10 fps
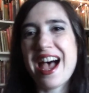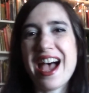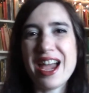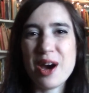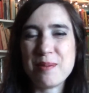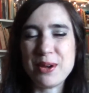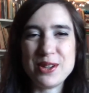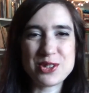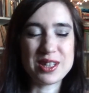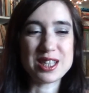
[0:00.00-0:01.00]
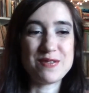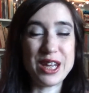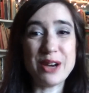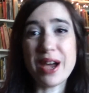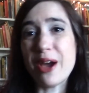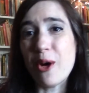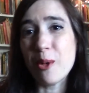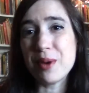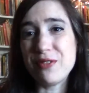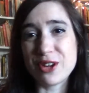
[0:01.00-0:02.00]
I hope you enjoyed this video. I
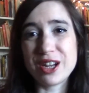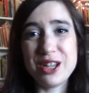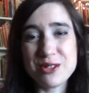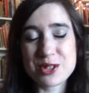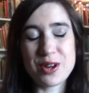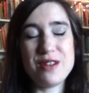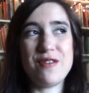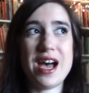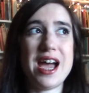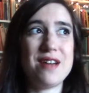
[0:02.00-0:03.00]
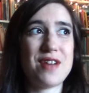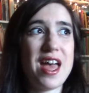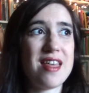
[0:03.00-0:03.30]
hope if you're going to use grade 5